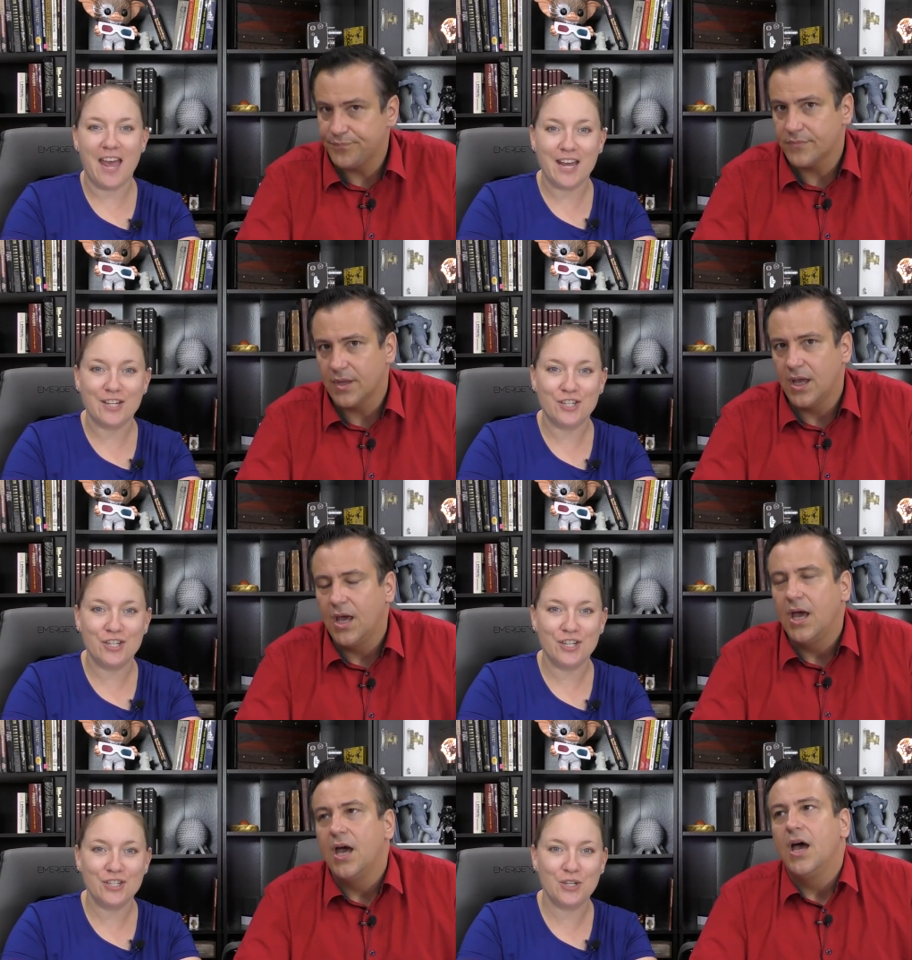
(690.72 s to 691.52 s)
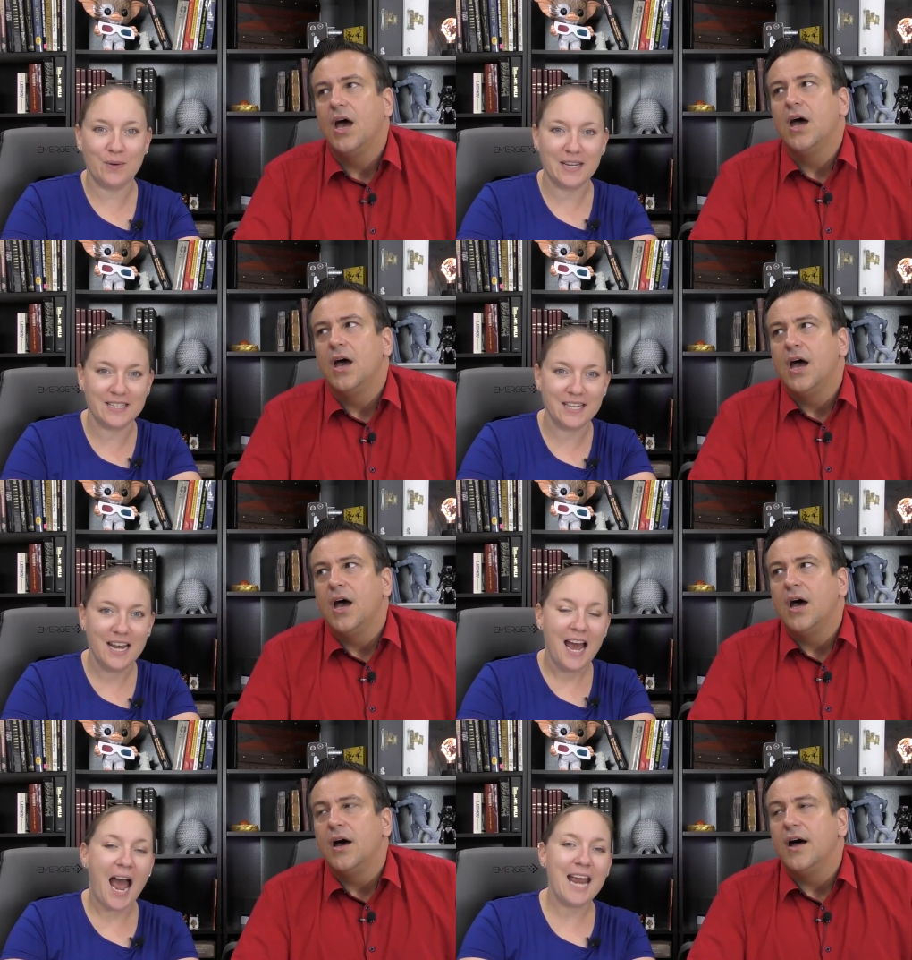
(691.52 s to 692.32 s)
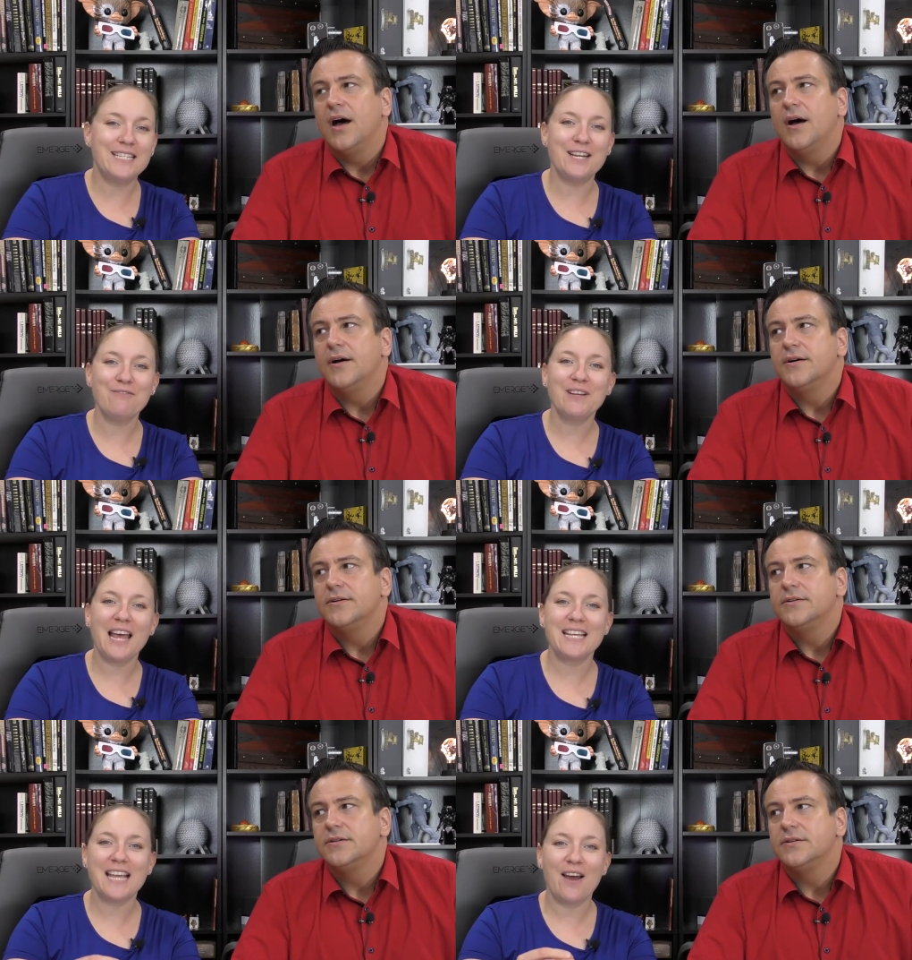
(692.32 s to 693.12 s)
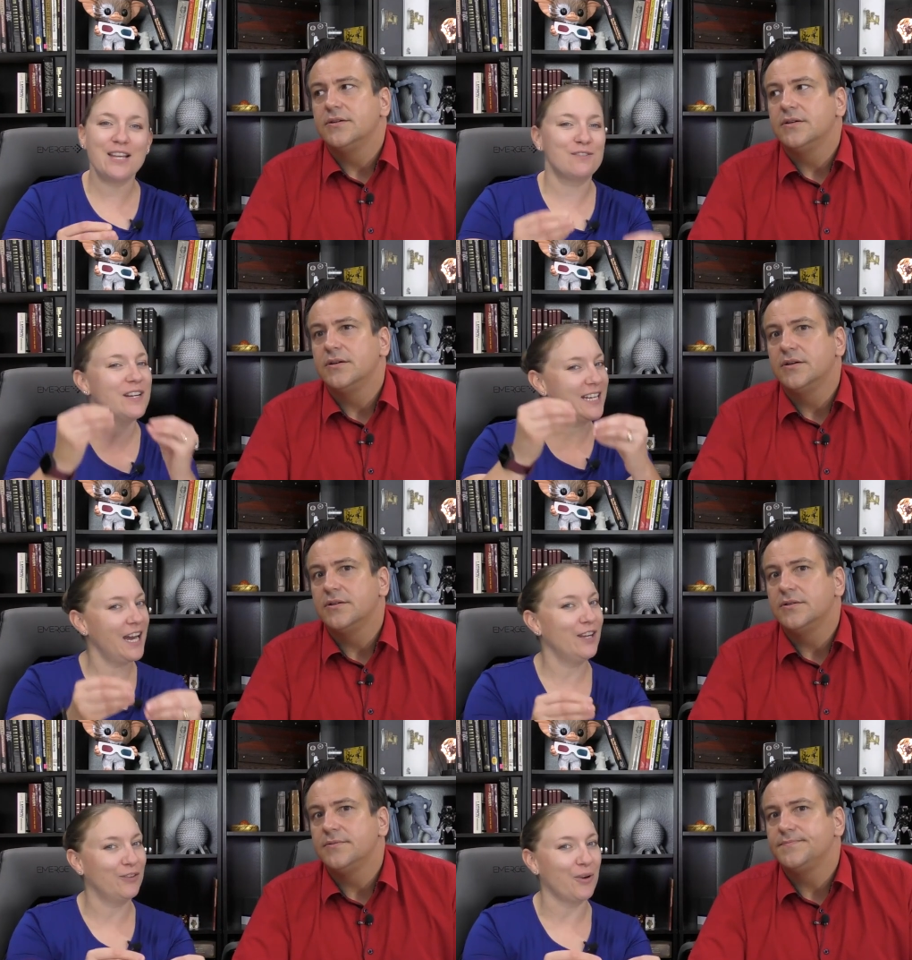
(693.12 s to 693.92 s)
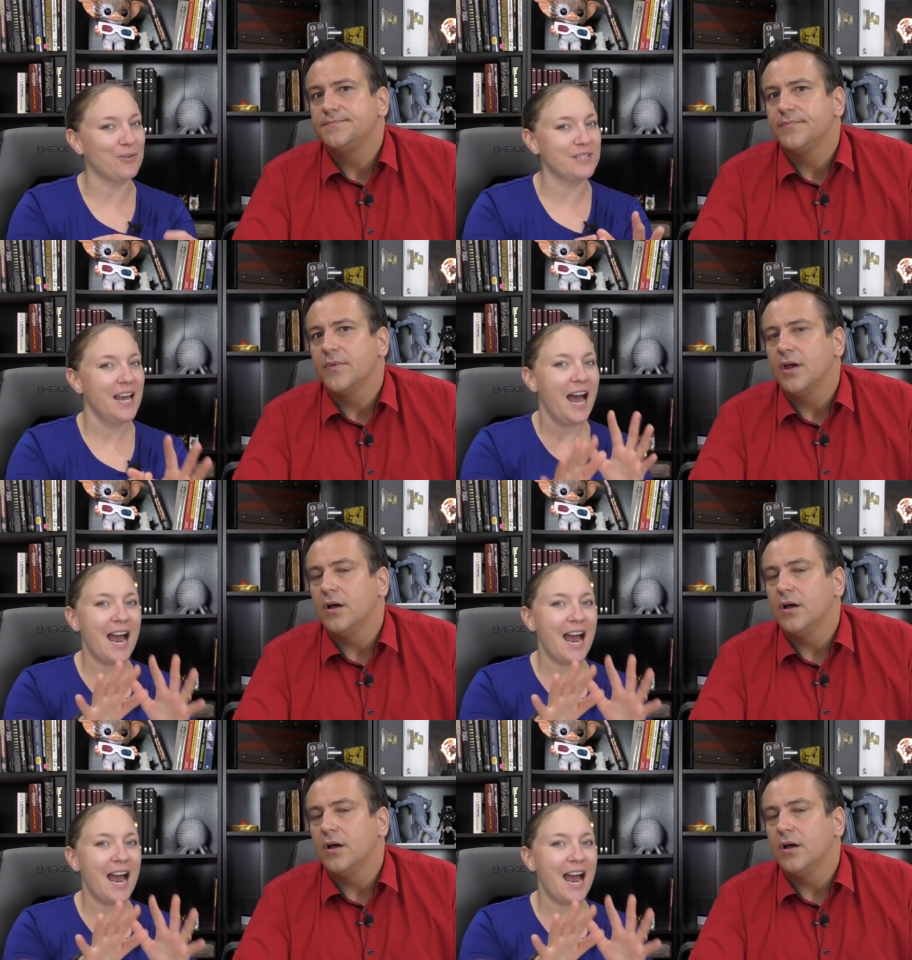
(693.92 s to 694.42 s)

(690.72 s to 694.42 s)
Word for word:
Speaker 1: edge to it. I didn't realize how it's very cutthroat.